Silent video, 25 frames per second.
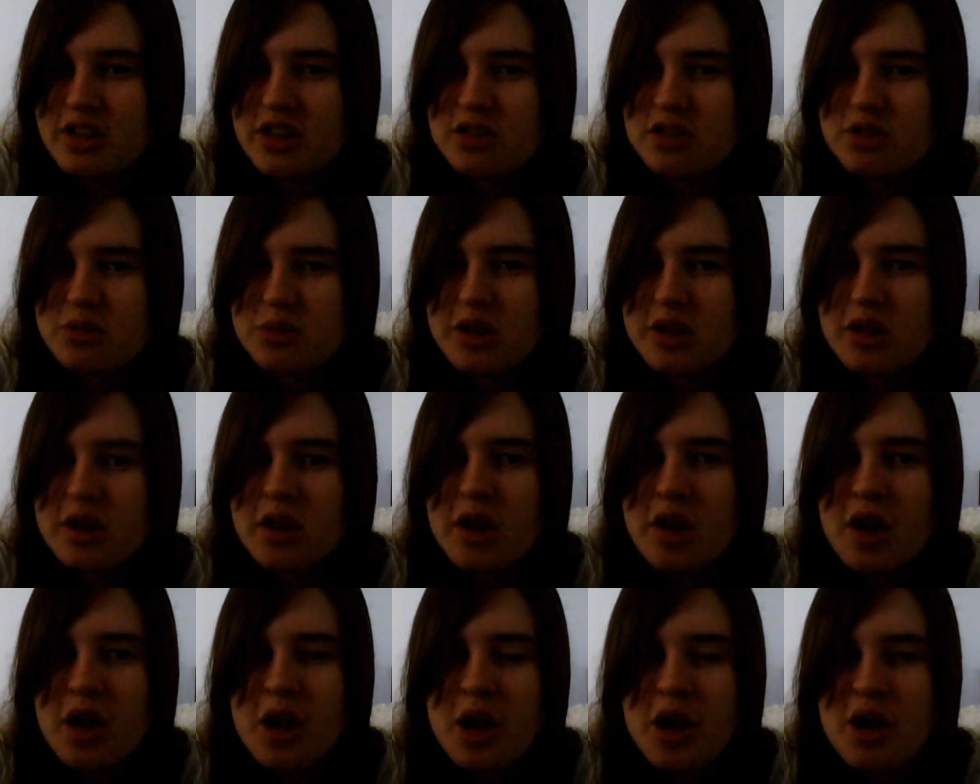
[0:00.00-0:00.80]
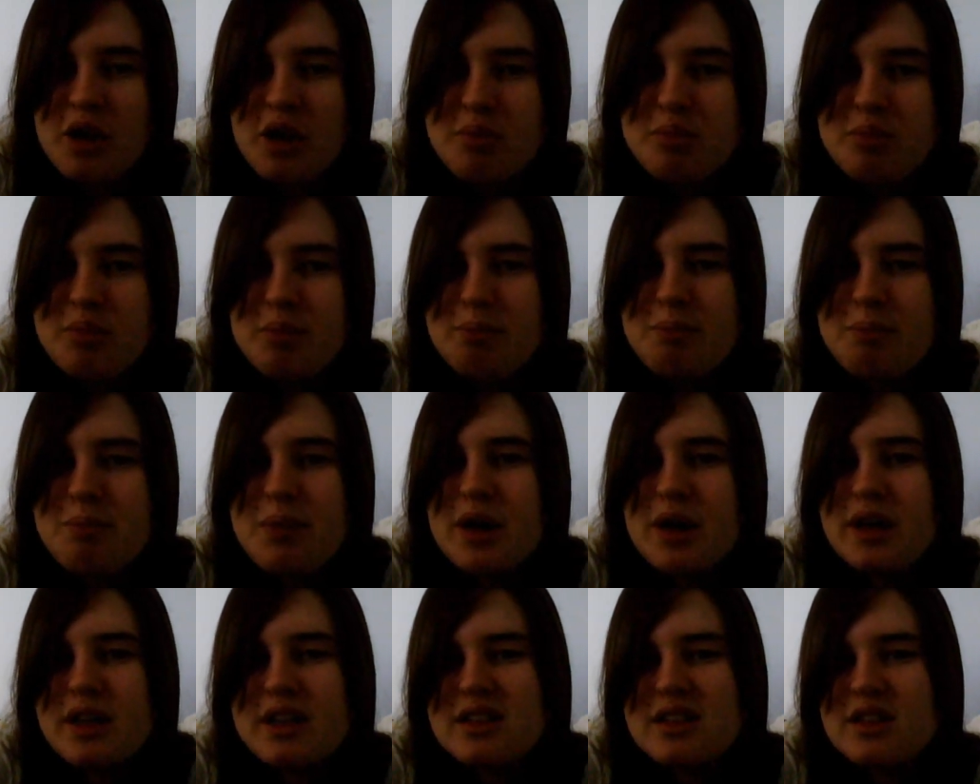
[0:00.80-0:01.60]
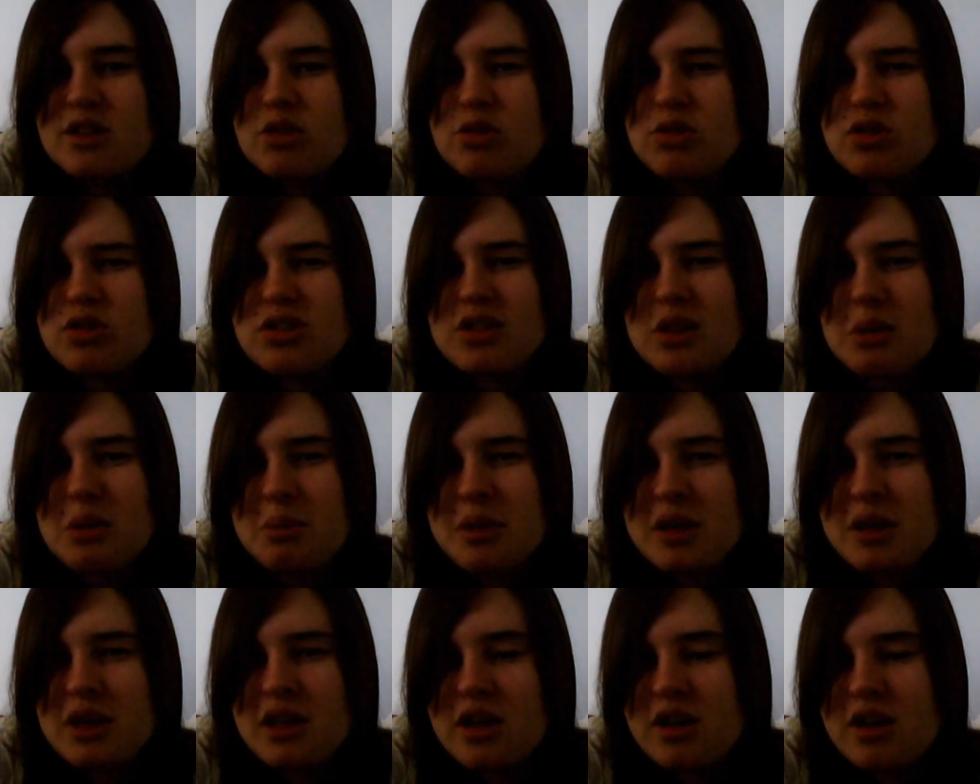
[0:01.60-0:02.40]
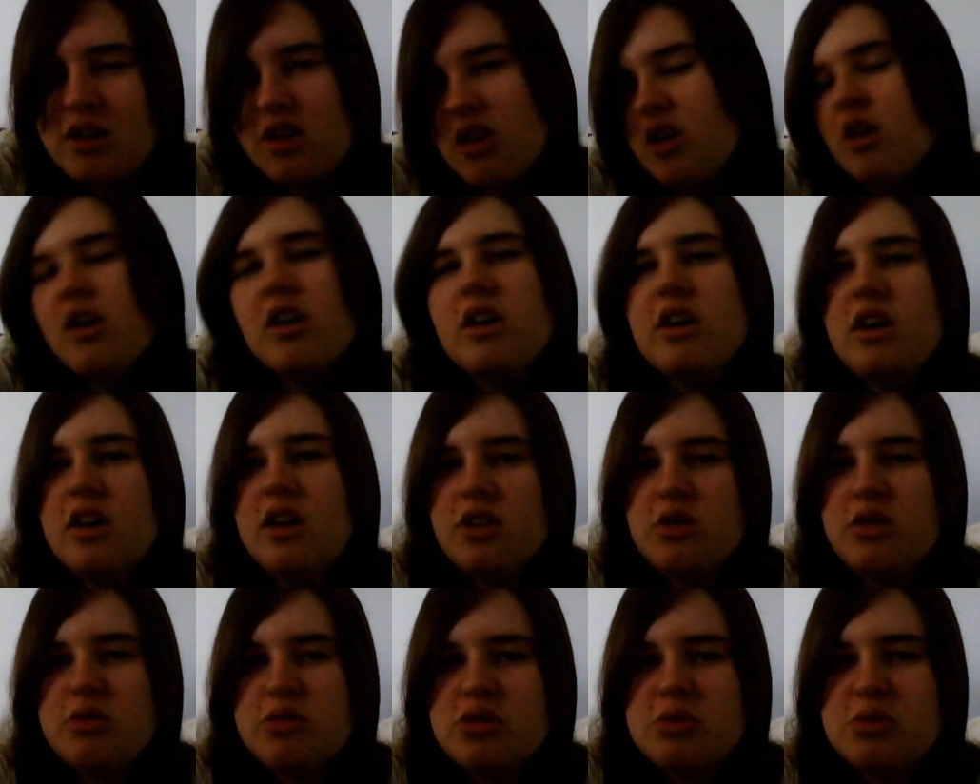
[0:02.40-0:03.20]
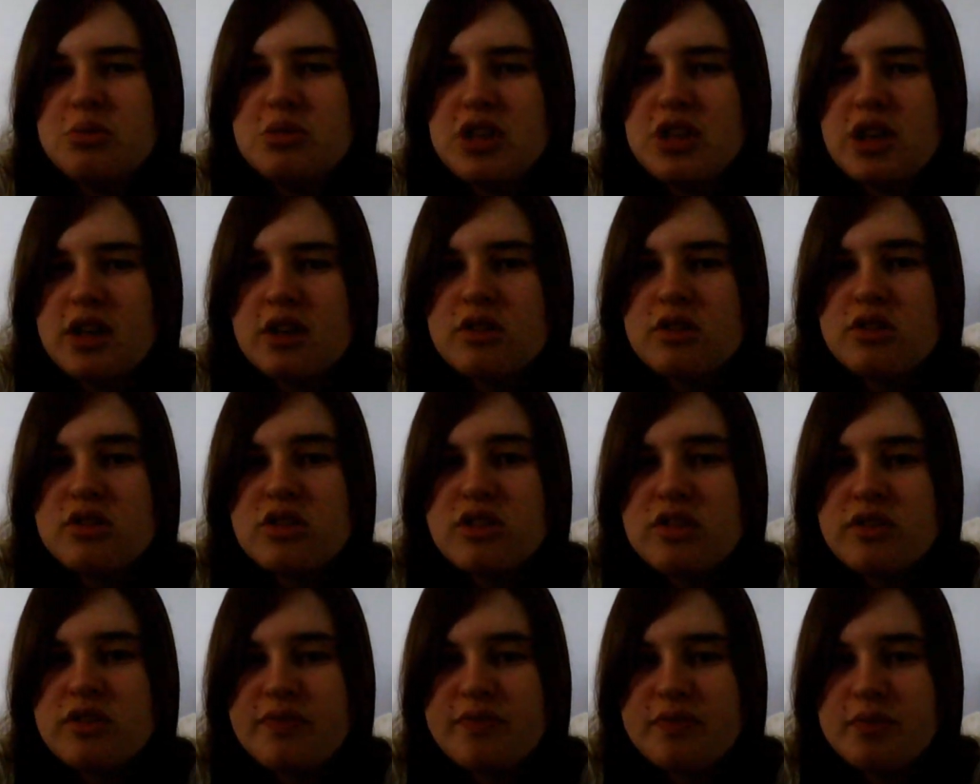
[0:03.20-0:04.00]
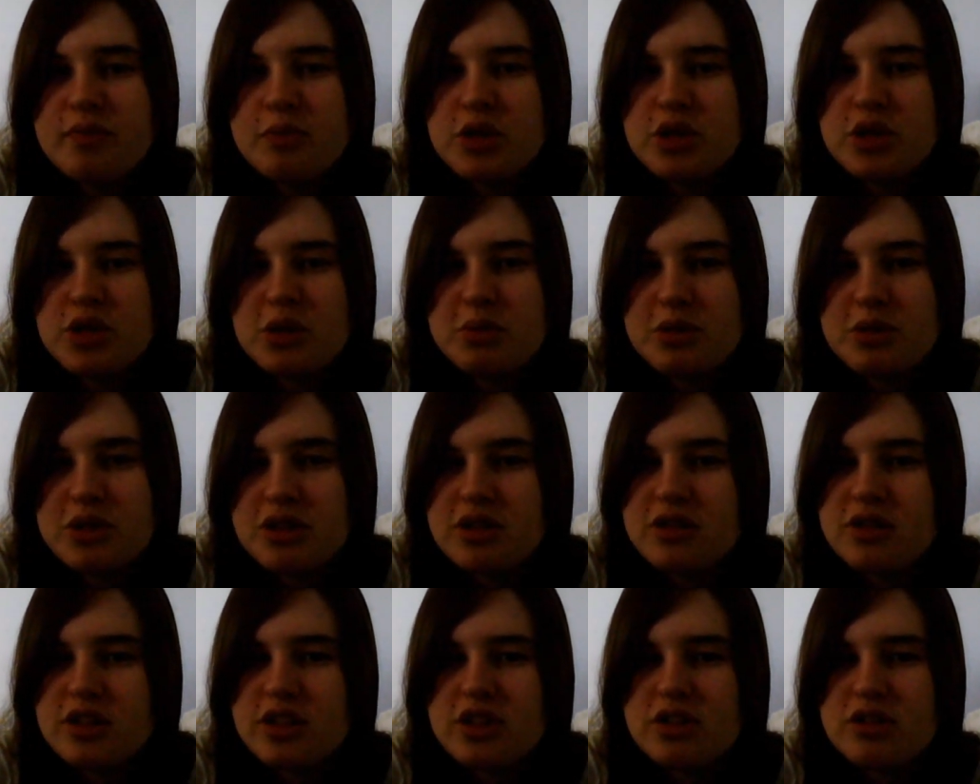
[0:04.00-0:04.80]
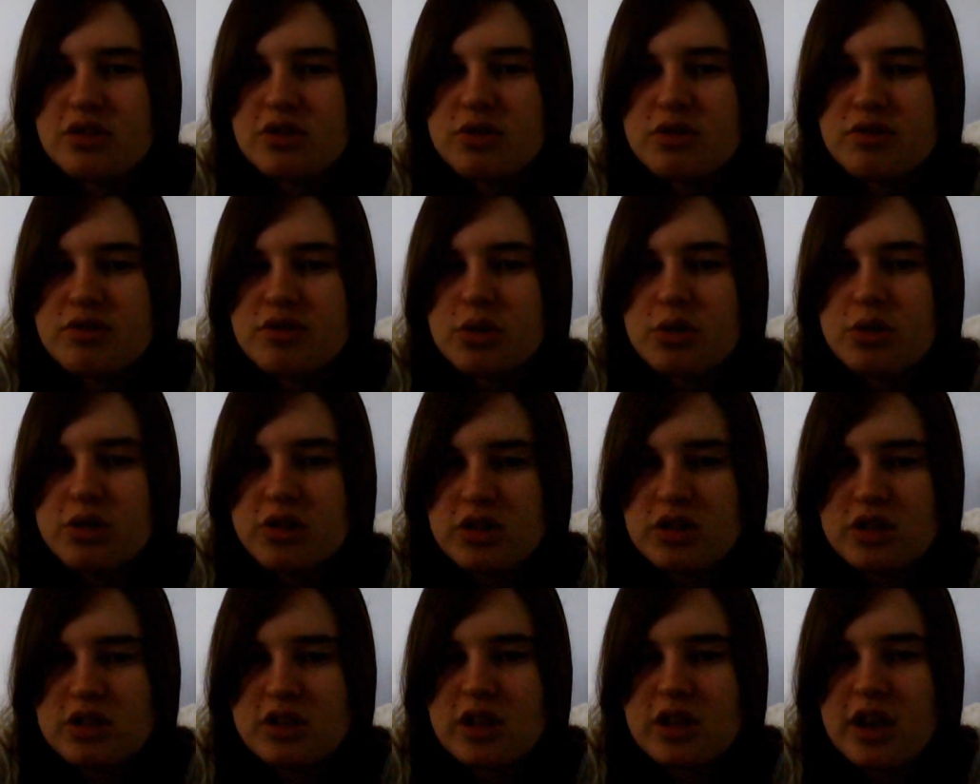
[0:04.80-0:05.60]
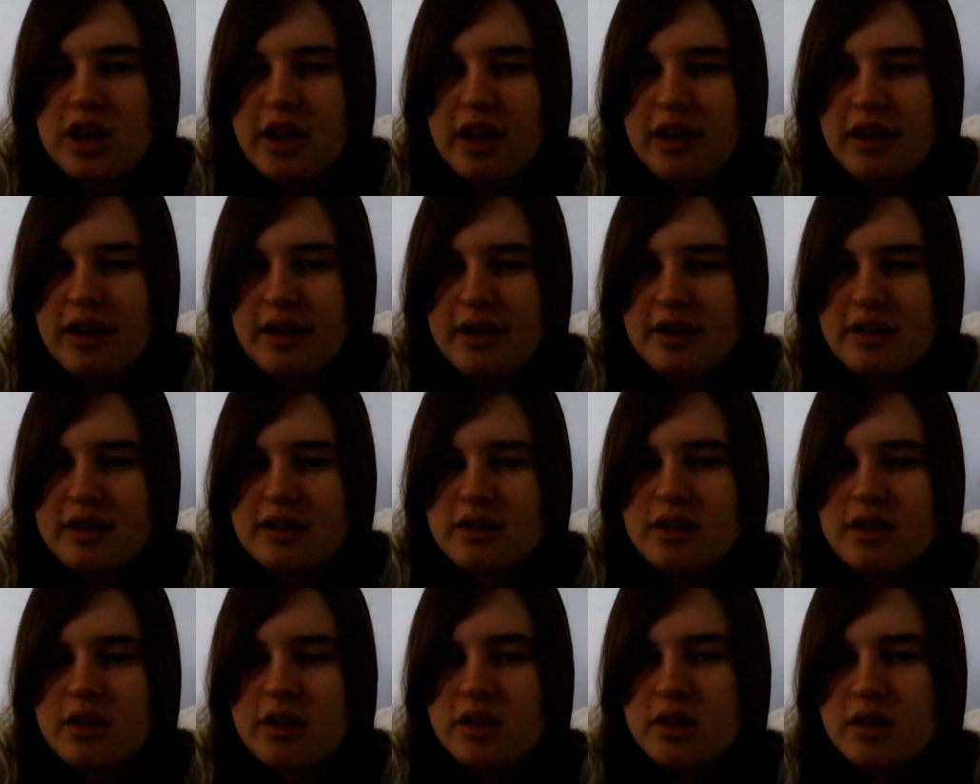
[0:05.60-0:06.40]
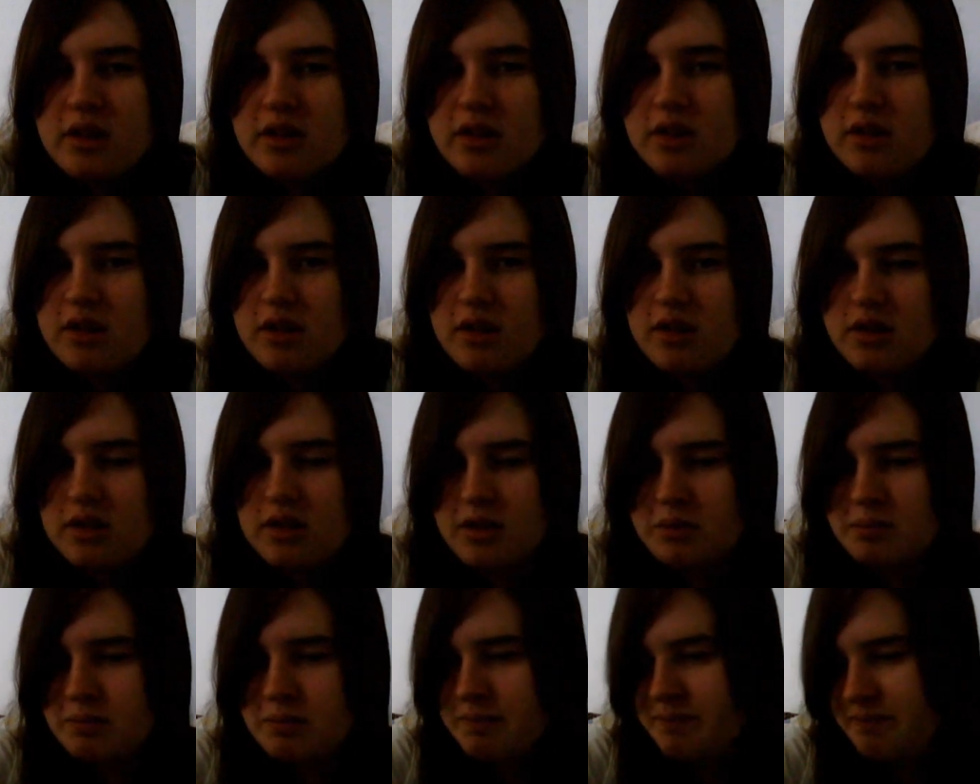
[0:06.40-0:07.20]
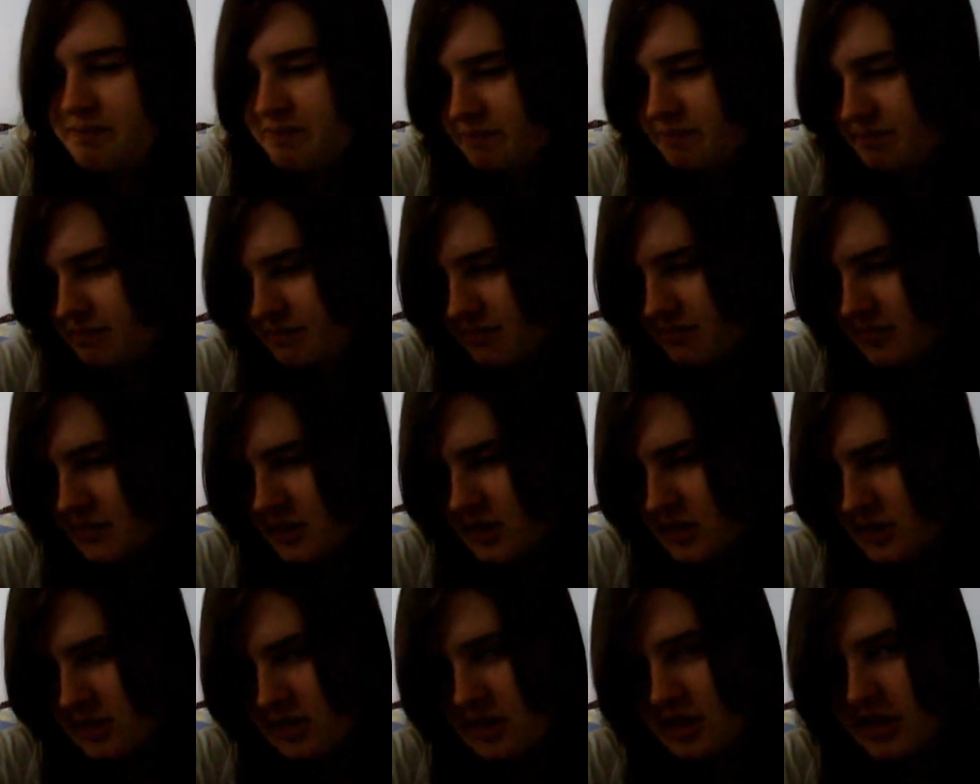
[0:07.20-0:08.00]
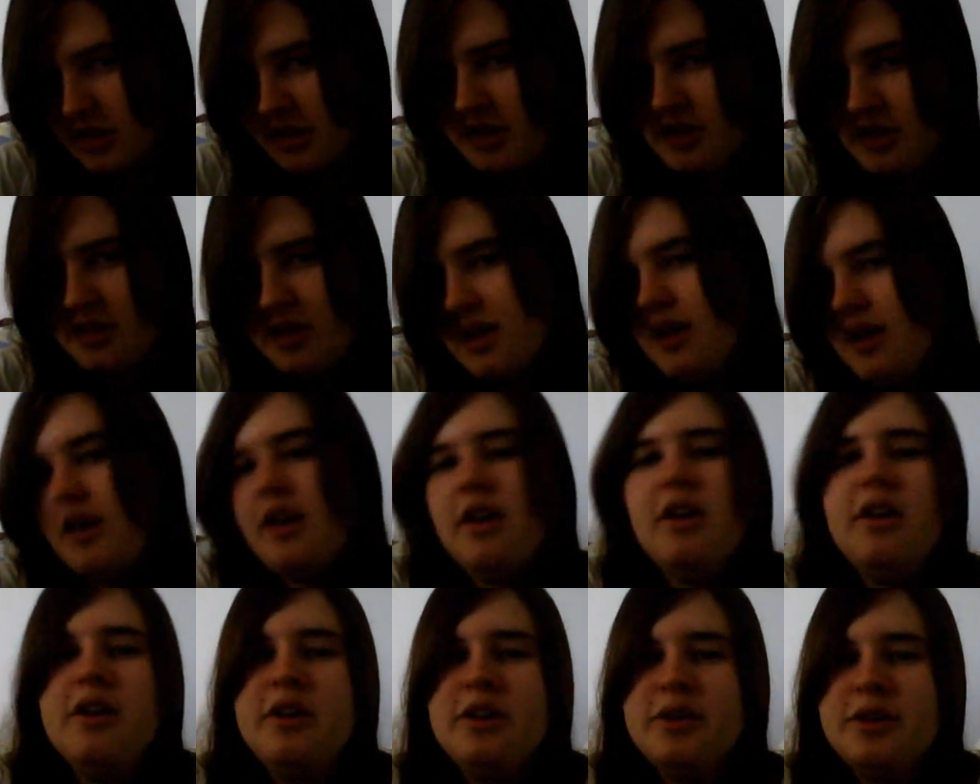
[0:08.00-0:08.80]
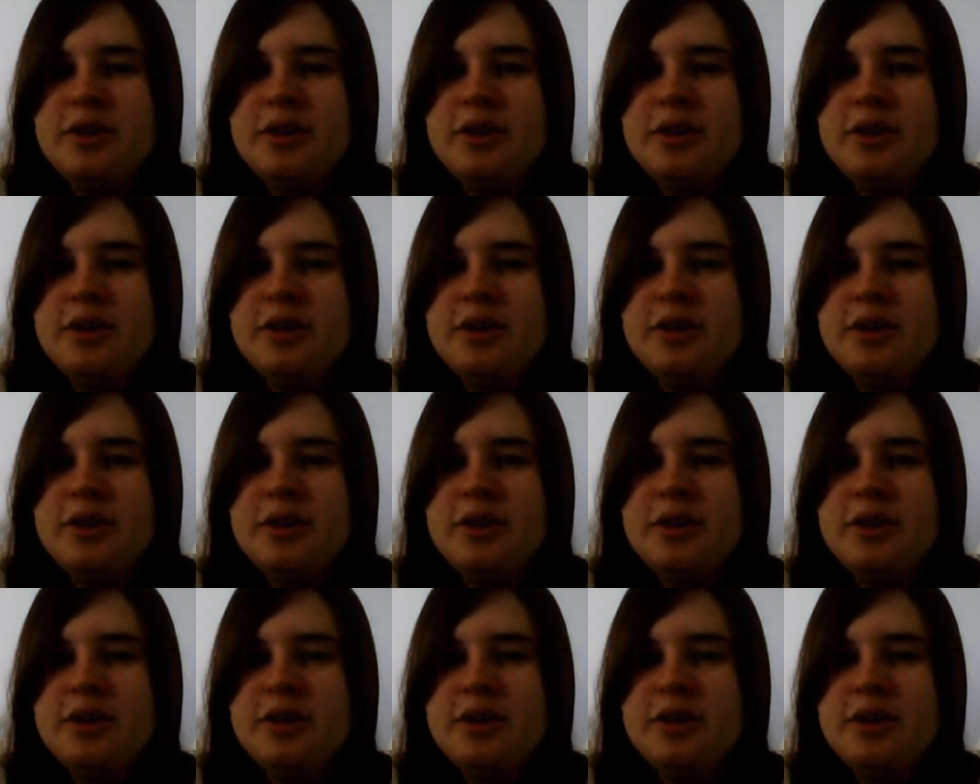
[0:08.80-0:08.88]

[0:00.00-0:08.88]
link to it. But there's somebody, YouTube channel, which I'll put a link to, of course. And um, sorry, they